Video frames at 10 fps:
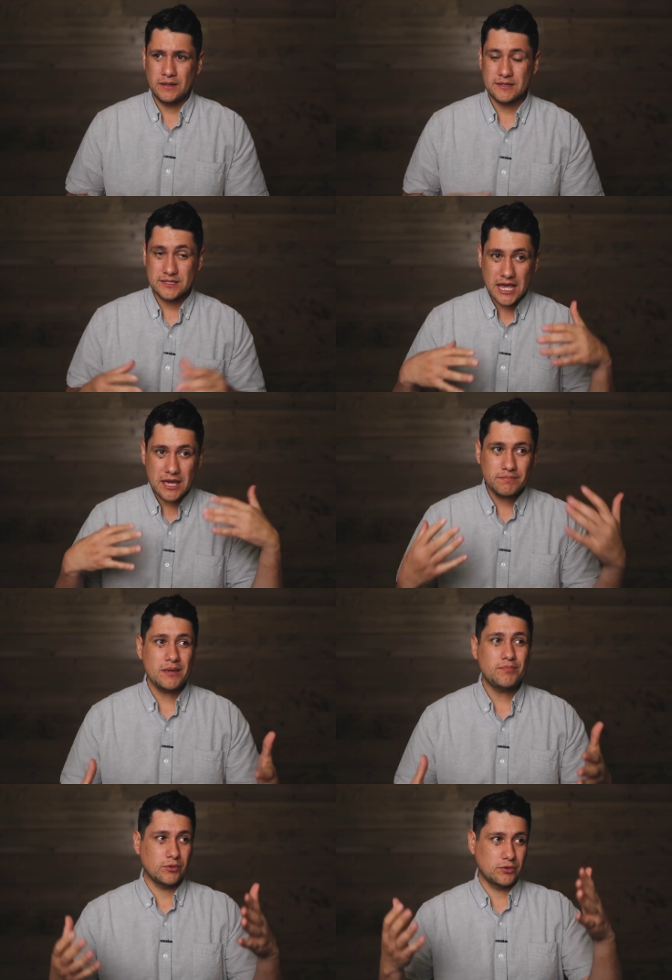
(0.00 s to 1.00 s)
the same
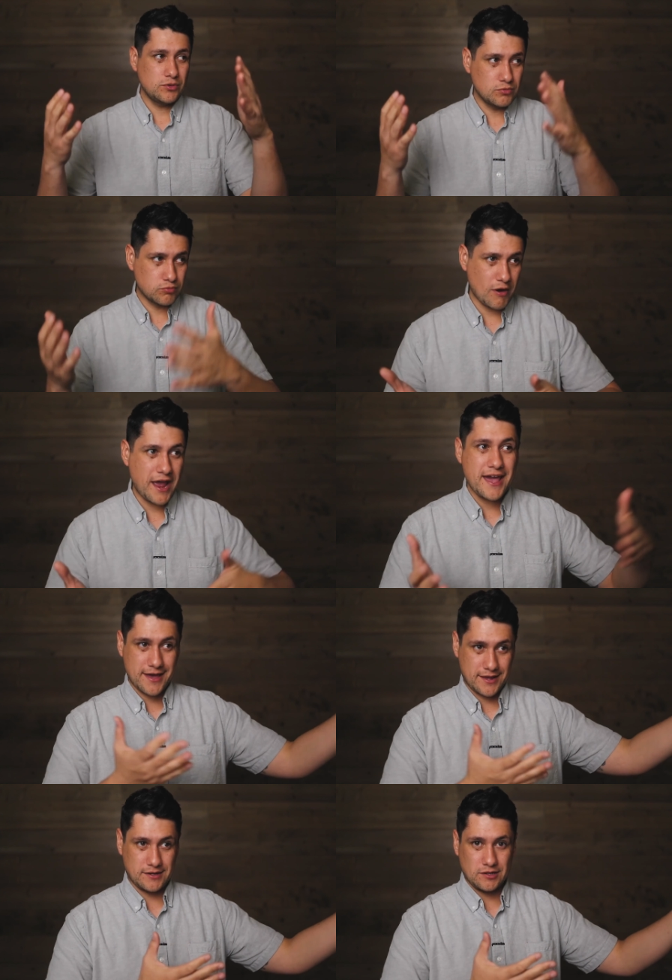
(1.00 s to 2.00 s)
people who
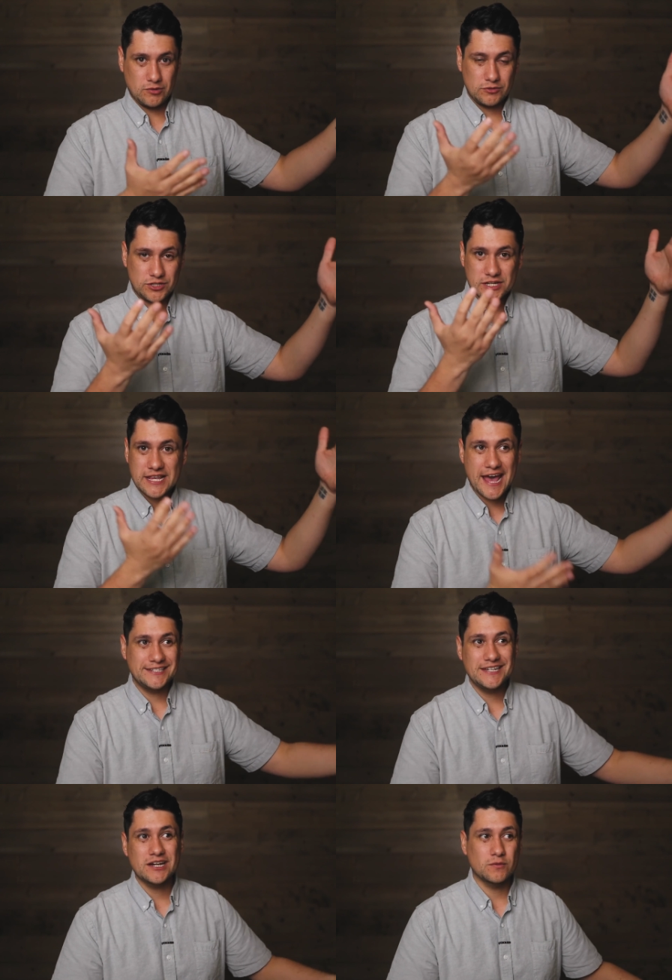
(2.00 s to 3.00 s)
ran, who just
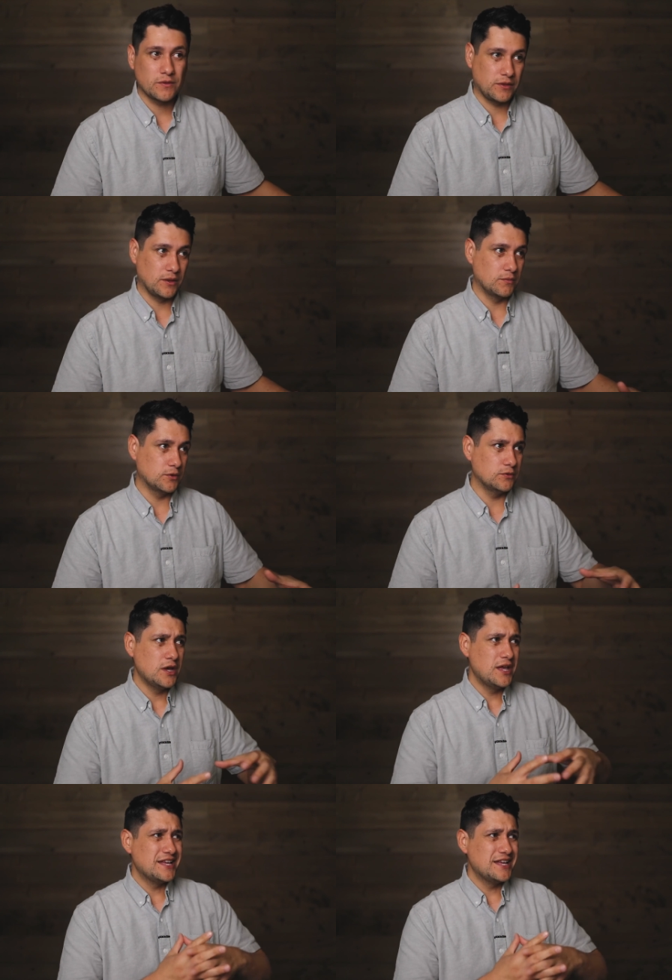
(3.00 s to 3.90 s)
had dinner with him, who